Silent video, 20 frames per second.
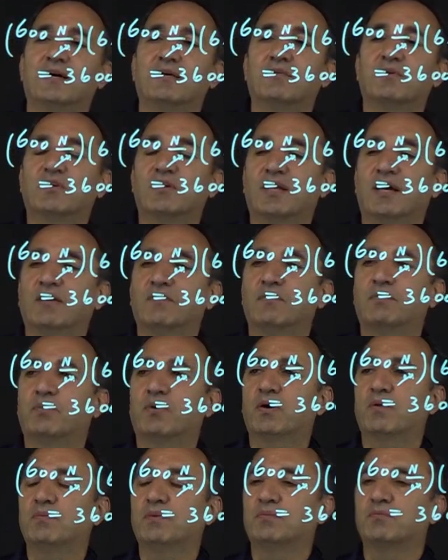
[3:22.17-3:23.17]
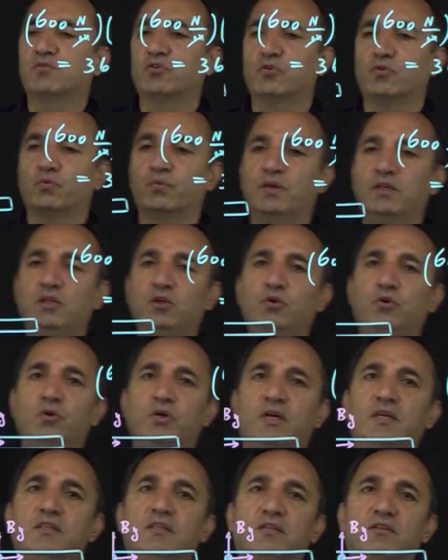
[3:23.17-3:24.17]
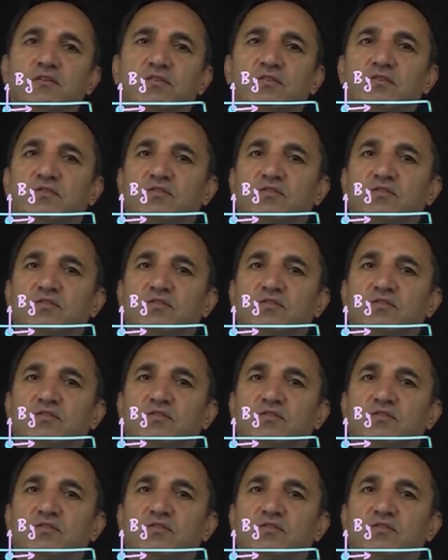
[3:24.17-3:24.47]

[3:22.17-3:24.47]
going to have a problem. So when you look at this